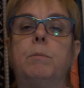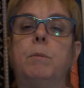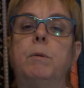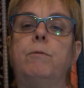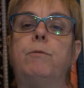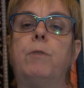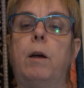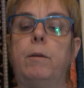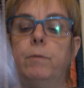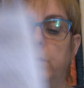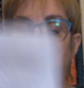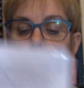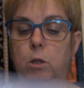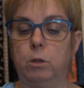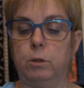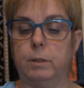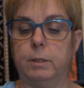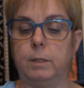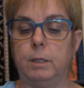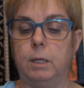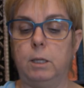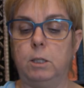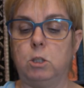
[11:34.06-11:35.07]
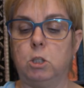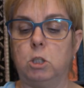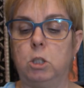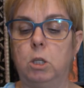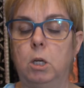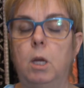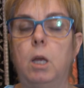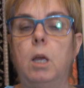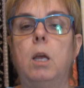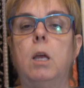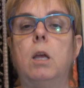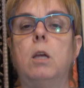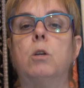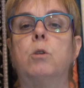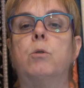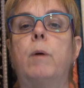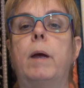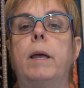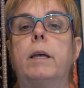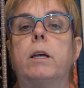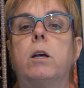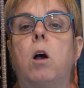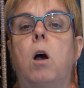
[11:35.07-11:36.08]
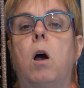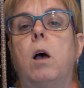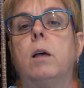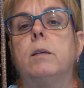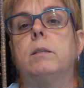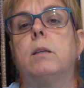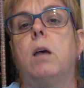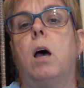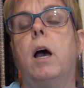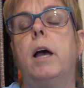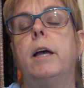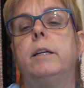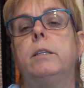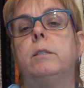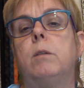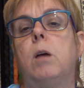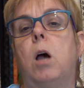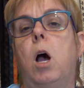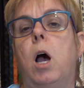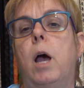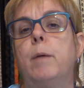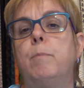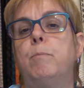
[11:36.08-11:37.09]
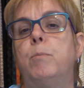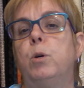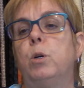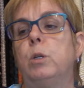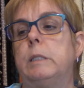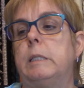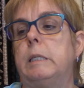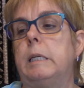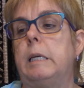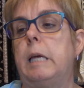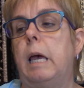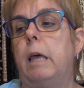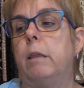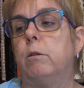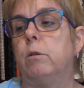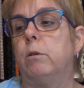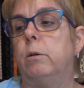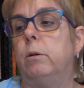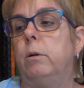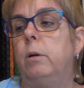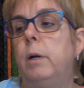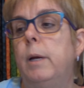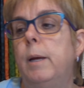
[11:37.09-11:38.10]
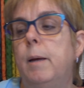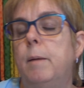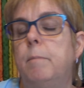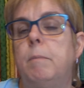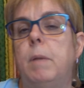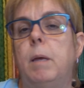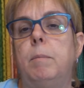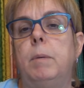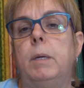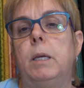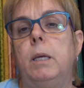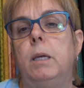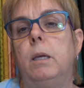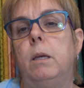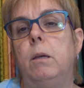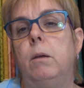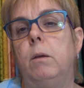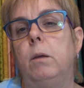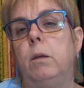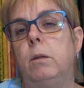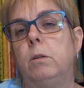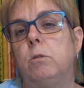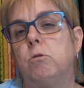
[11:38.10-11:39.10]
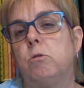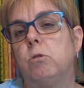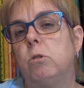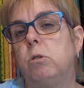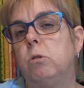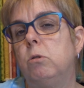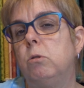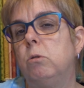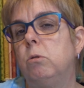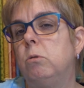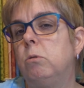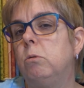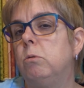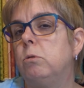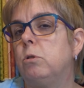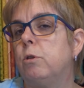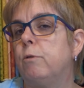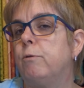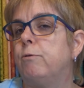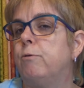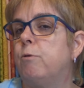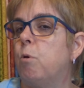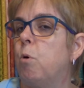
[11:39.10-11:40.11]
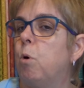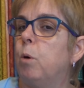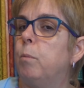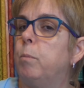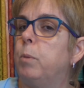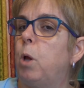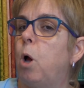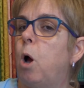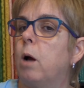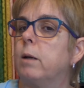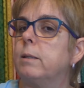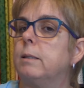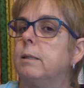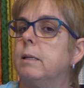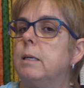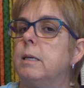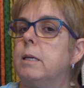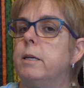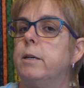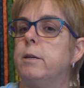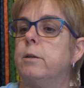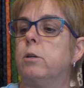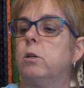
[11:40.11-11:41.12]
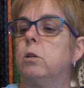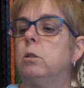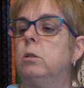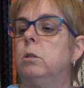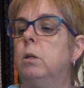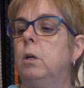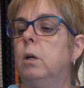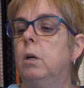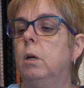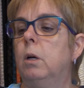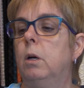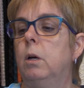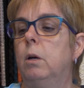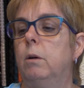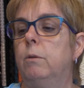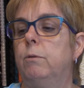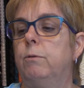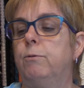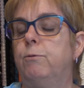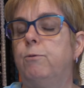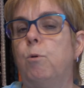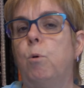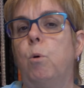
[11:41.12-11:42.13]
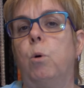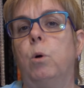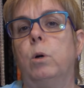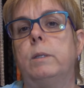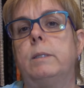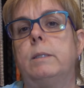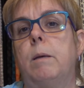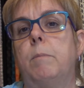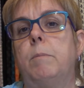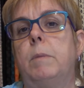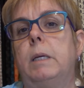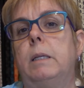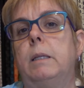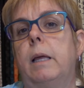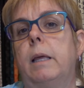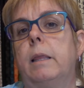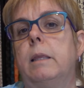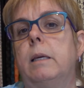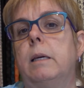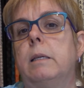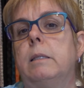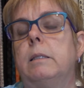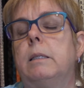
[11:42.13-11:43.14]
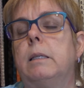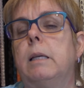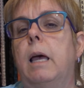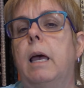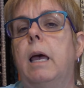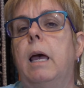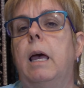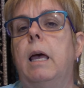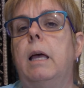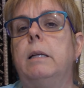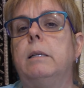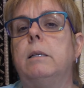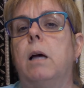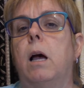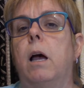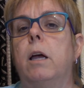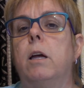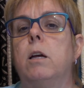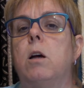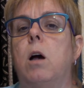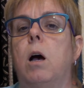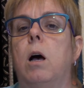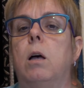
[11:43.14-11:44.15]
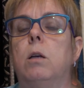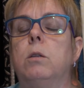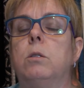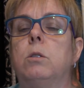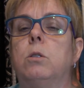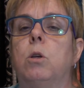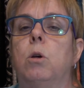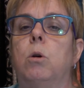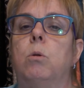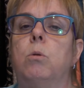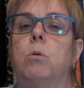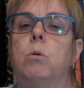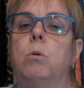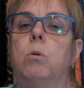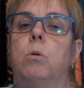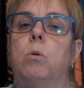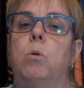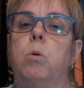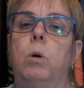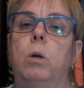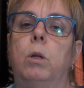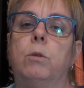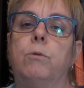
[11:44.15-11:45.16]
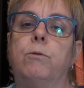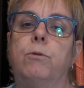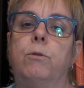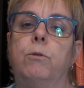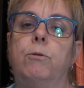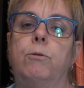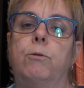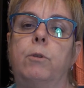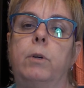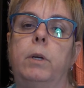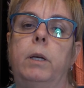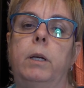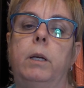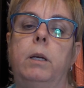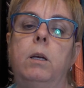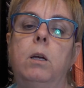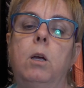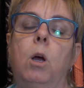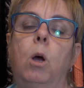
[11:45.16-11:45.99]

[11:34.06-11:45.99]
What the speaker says: me $5 each. Great cause. I put together maybe 2 to 4 blocks a year for something like this, and I also quilt for free